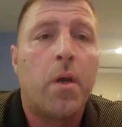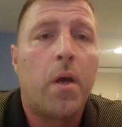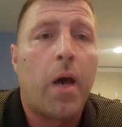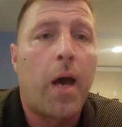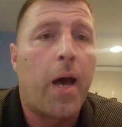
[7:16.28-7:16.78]

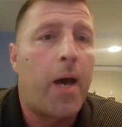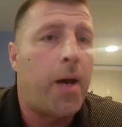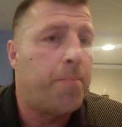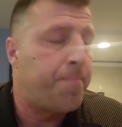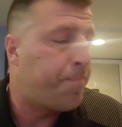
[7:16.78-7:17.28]

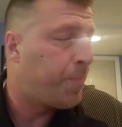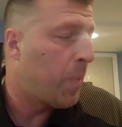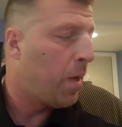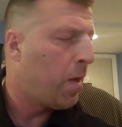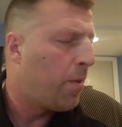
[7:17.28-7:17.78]
They're
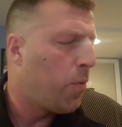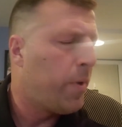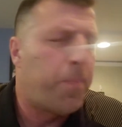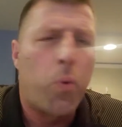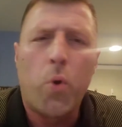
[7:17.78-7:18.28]

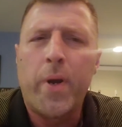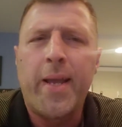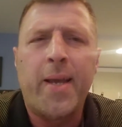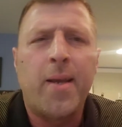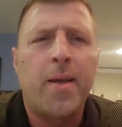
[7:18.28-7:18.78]

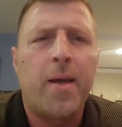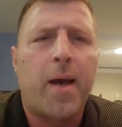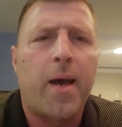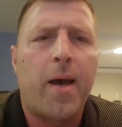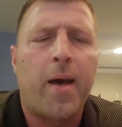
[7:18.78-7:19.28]
reporting
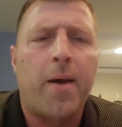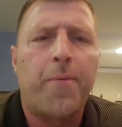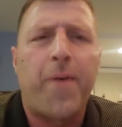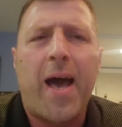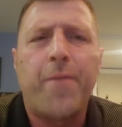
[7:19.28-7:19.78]
a
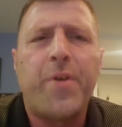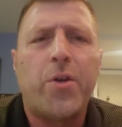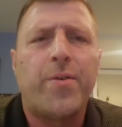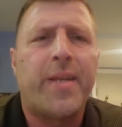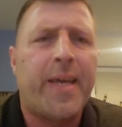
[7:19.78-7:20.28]

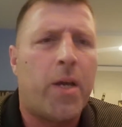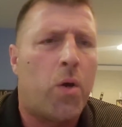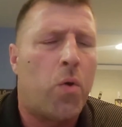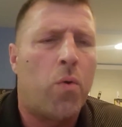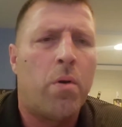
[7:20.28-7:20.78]
5-year
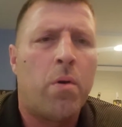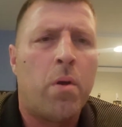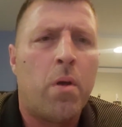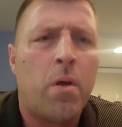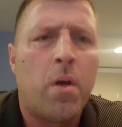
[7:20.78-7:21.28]
deal
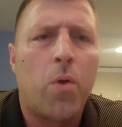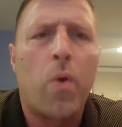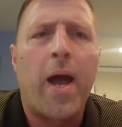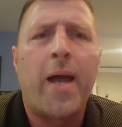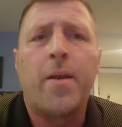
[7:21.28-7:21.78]

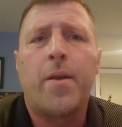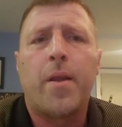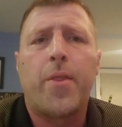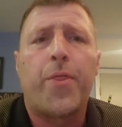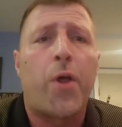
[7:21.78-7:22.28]
around
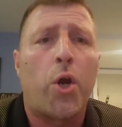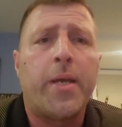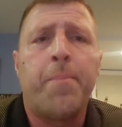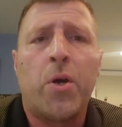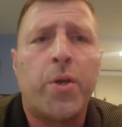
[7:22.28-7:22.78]

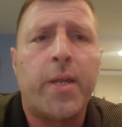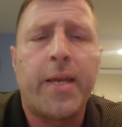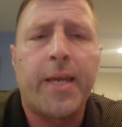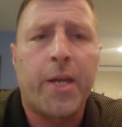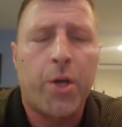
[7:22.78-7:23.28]
$30 million a
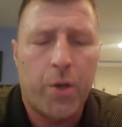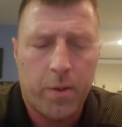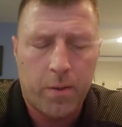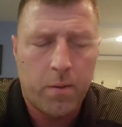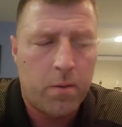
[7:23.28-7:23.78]

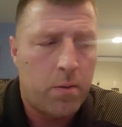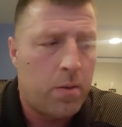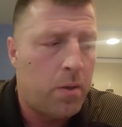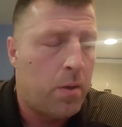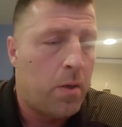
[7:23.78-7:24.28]
year.
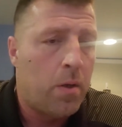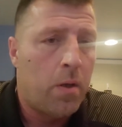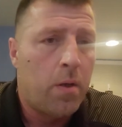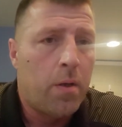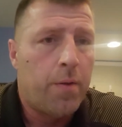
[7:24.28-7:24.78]

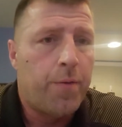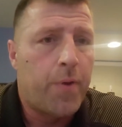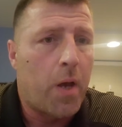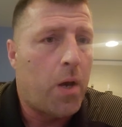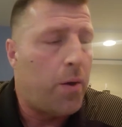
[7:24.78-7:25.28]

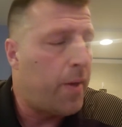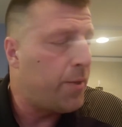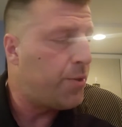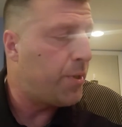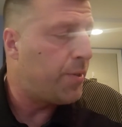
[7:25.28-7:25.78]
So
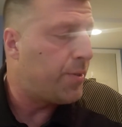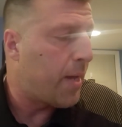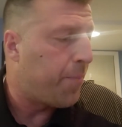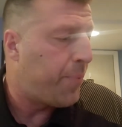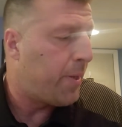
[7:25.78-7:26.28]
that's just
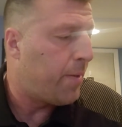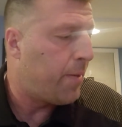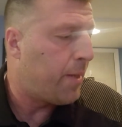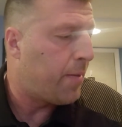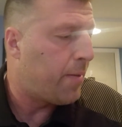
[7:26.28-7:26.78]
something
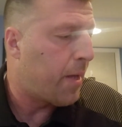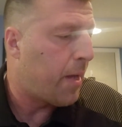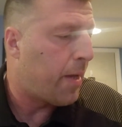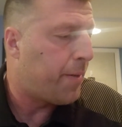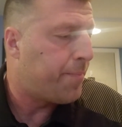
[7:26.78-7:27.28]
that
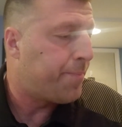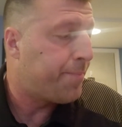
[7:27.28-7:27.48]
I